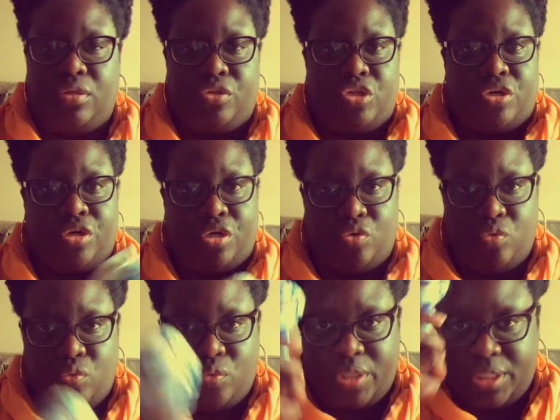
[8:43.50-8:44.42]
turn it
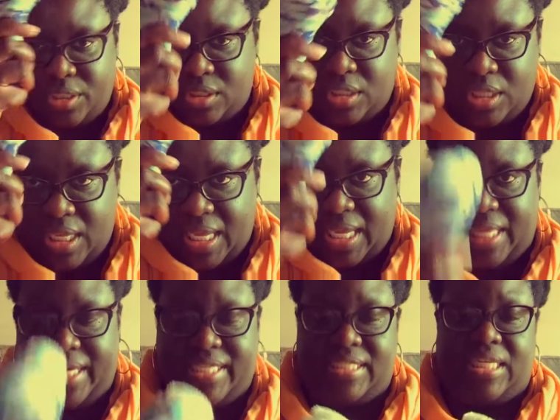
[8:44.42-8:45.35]
on.
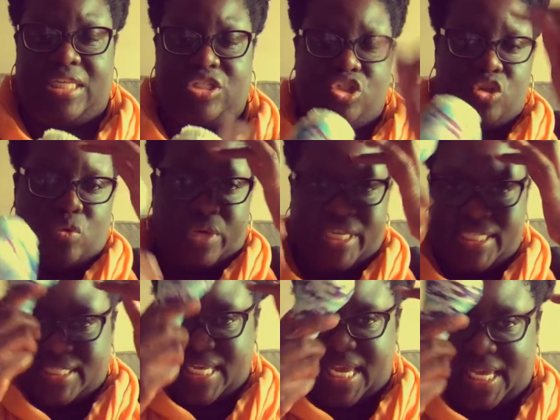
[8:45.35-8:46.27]
Like I said, it's 20
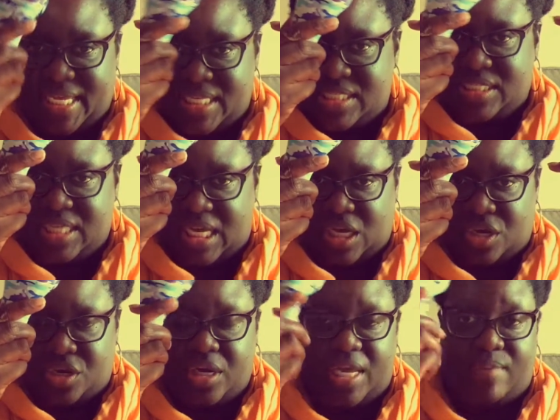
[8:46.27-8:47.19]
seconds
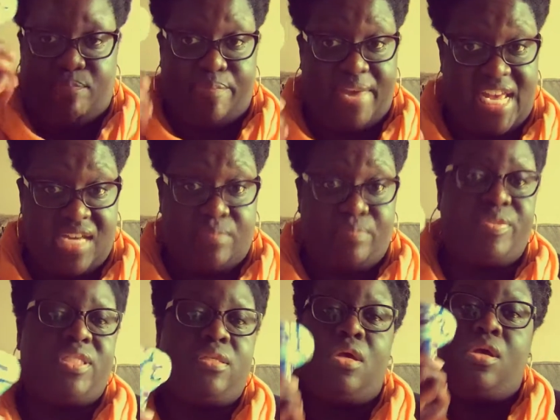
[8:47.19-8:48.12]
here. It
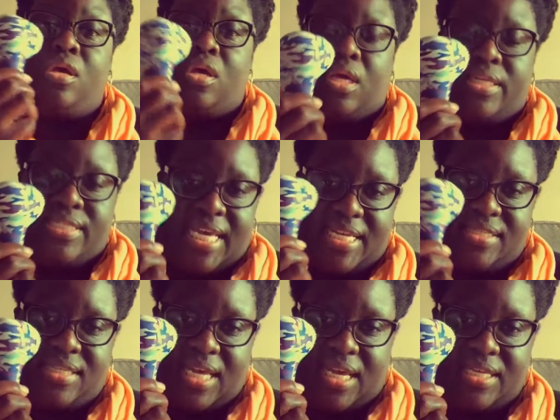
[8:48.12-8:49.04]
beeps 10
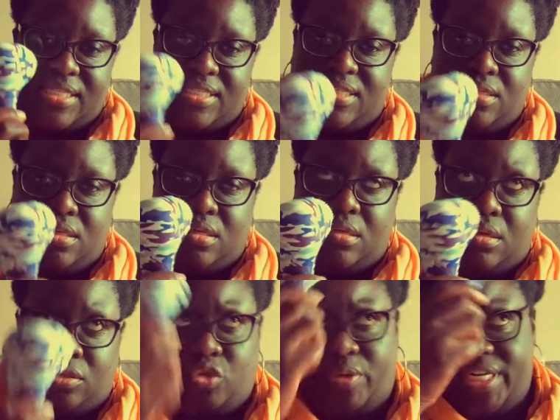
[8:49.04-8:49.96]
seconds.
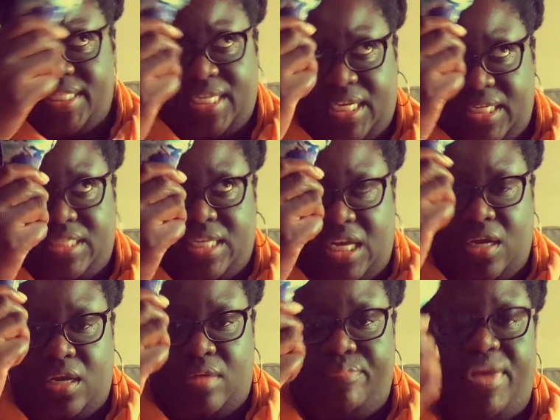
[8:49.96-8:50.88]
Oh, 20 seconds here,
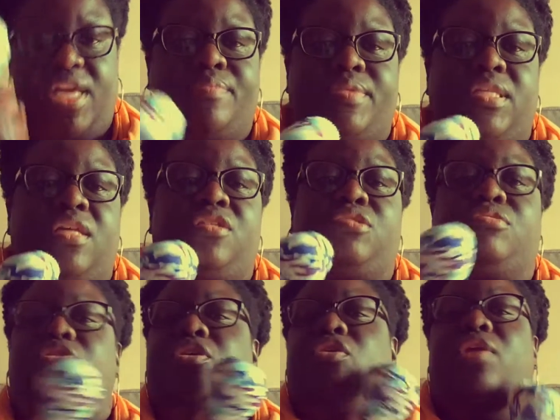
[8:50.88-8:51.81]
it beeps. Then you're
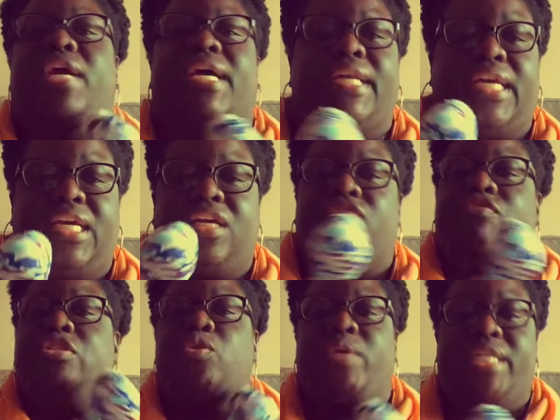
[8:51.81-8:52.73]
supposed to go down here
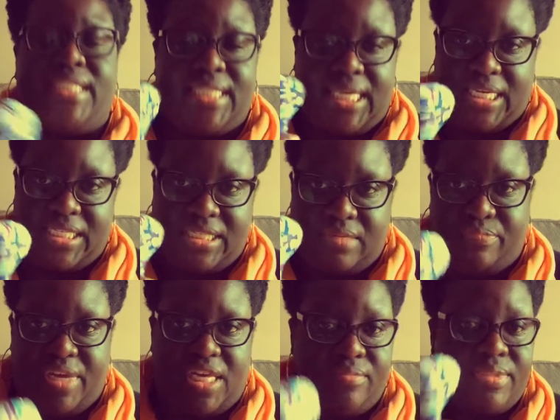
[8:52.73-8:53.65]
for 20 seconds, it
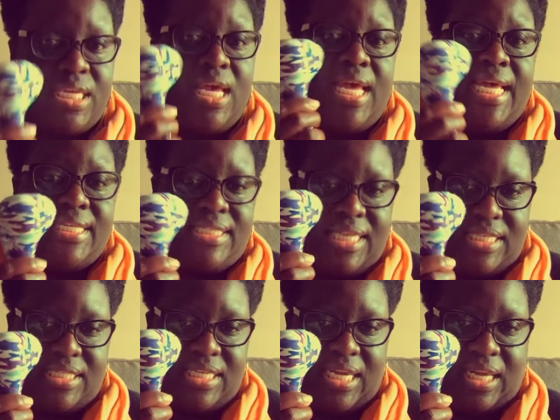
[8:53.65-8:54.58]
beeps.
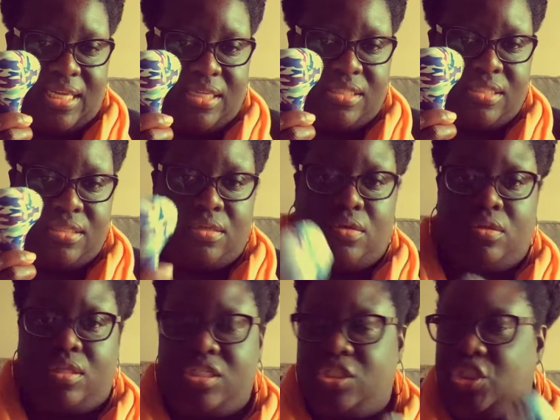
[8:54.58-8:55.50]
10 seconds
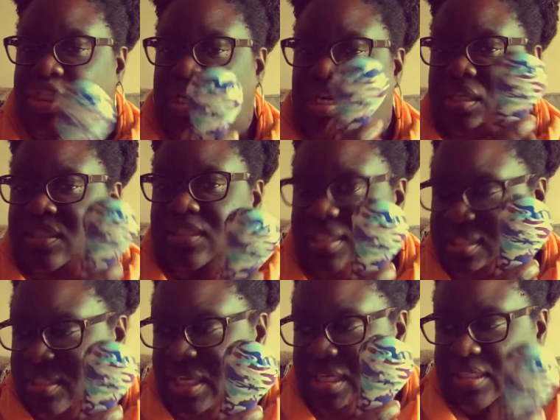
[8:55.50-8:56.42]
this cheek, 10
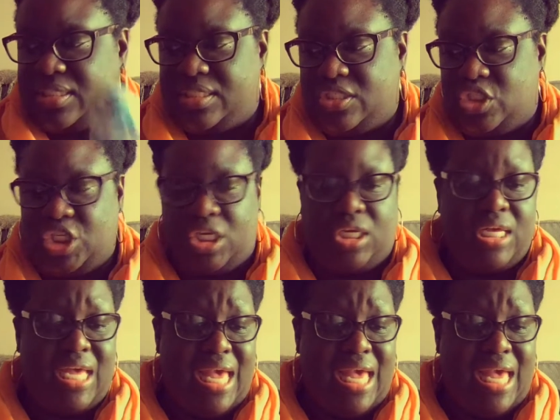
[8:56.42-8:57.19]
seconds this cheek.